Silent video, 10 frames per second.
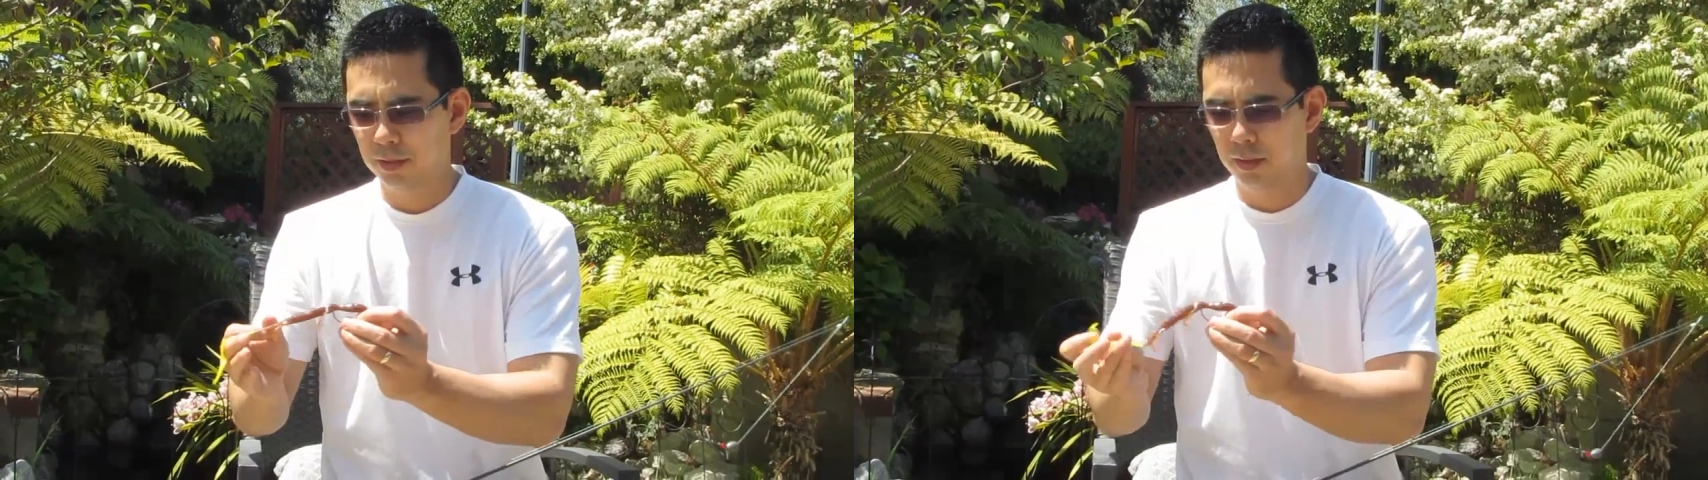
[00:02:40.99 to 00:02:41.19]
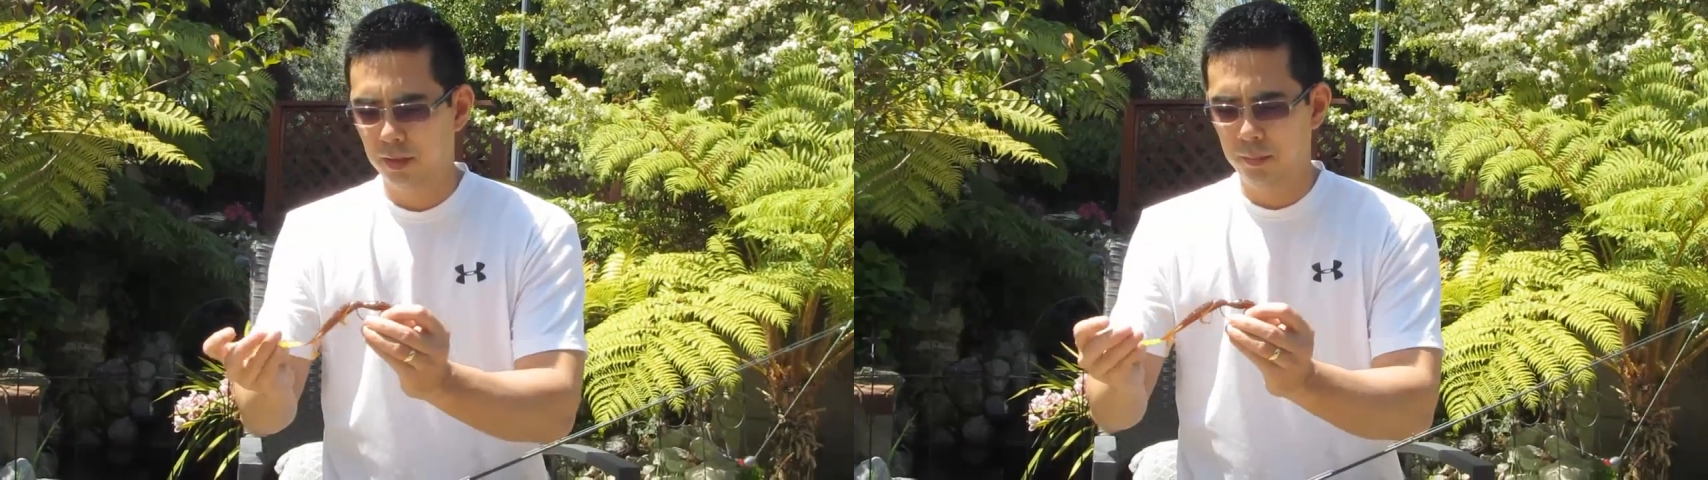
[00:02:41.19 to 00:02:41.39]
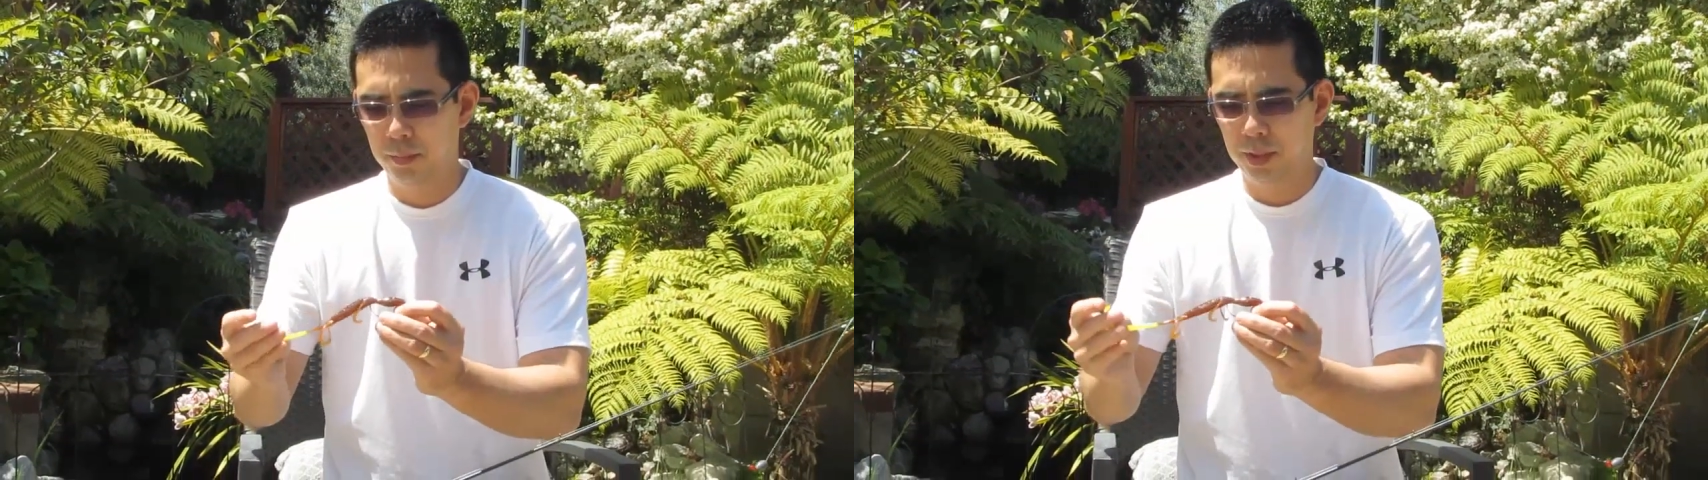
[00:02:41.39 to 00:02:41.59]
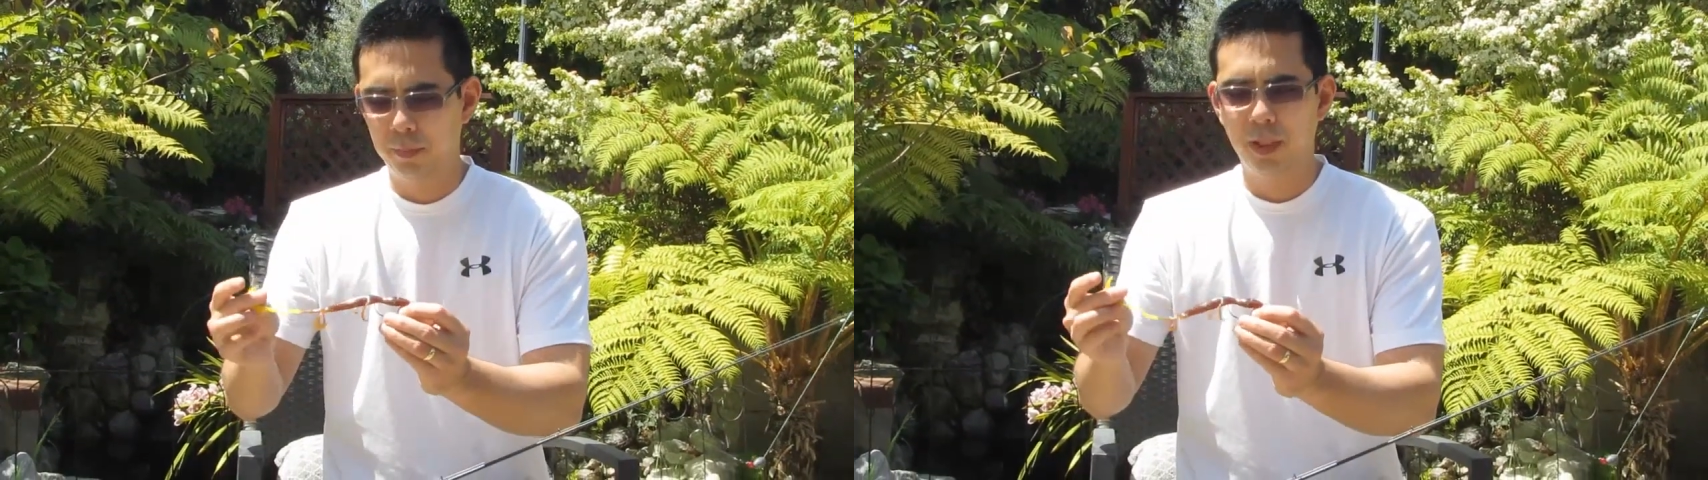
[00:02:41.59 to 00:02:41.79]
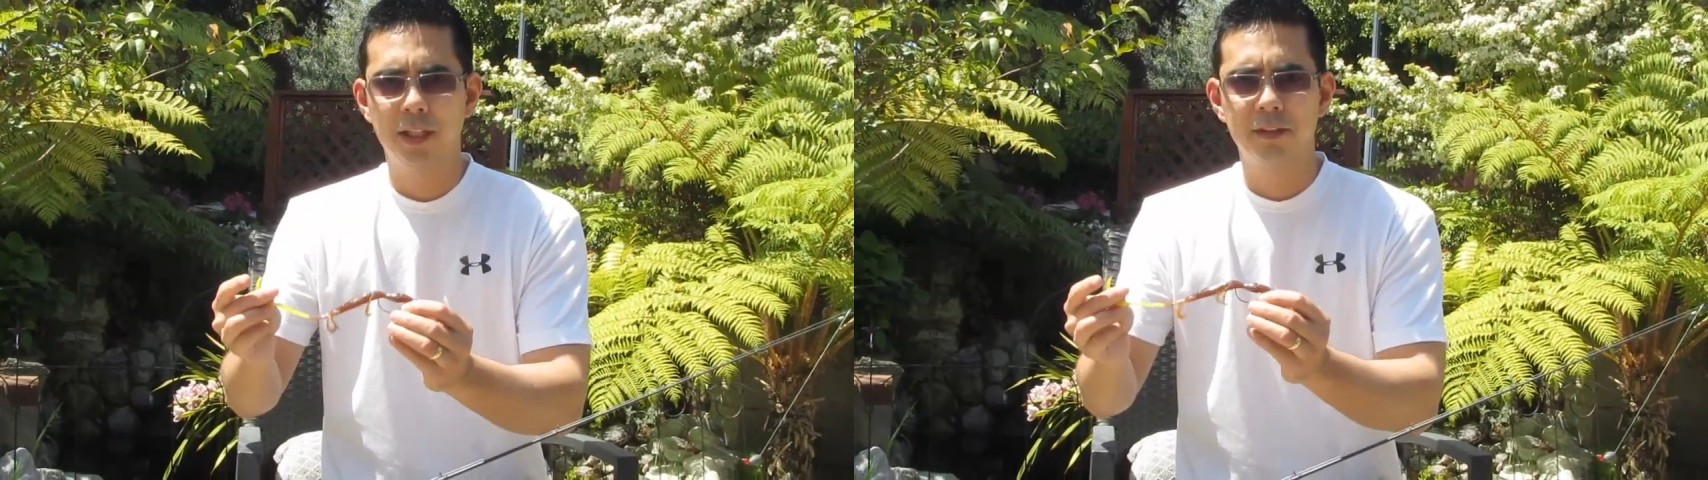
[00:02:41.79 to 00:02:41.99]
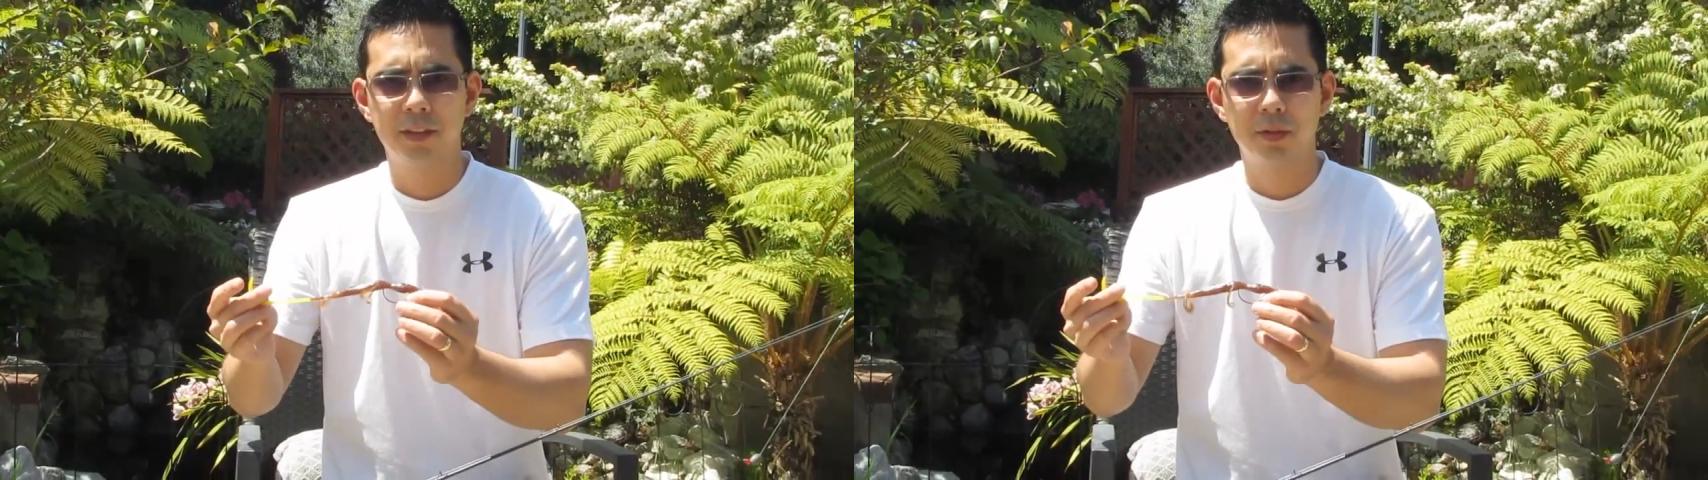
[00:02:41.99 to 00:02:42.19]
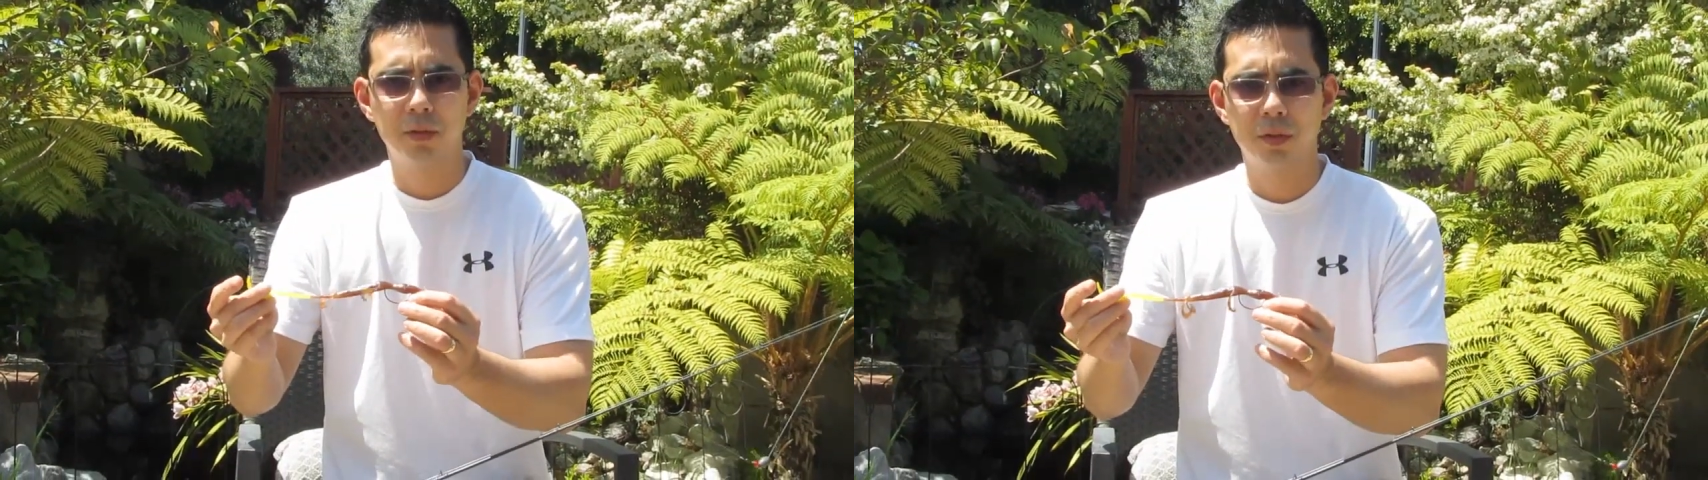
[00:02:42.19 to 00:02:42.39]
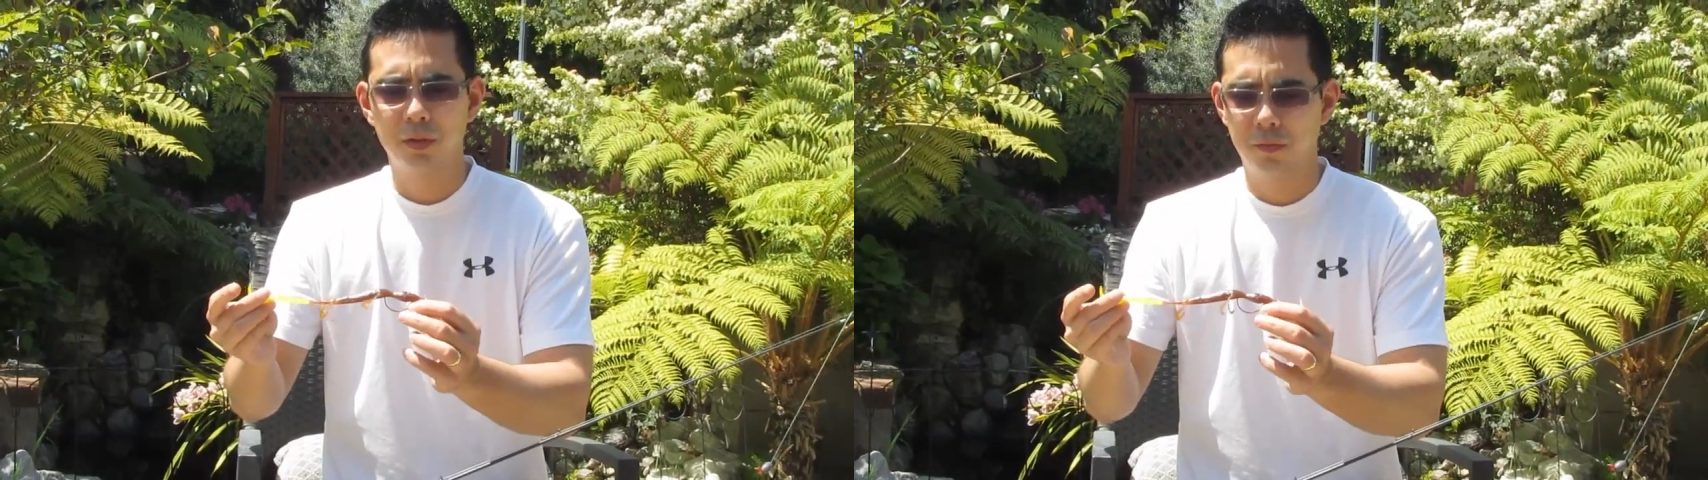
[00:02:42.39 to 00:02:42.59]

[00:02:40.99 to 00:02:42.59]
a big plastic lure,